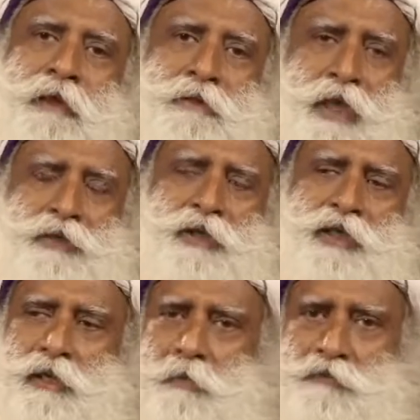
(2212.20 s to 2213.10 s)
It's
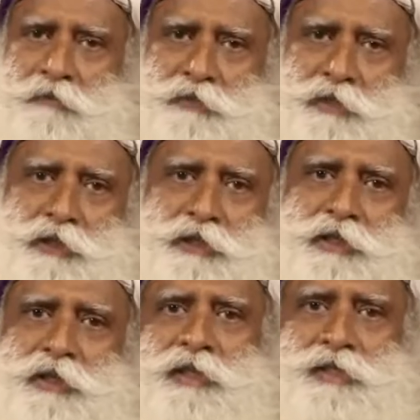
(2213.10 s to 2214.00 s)
actually in about 15,
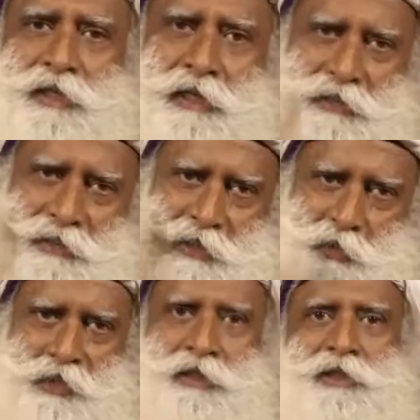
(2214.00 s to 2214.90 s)
16 years, let's say
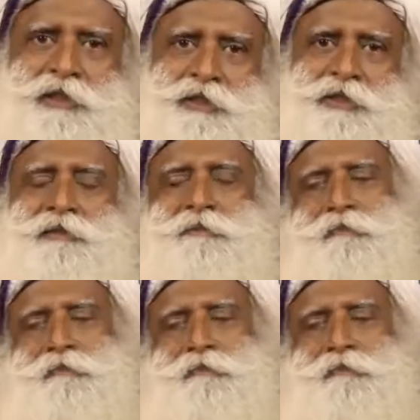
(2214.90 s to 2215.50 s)
20 years.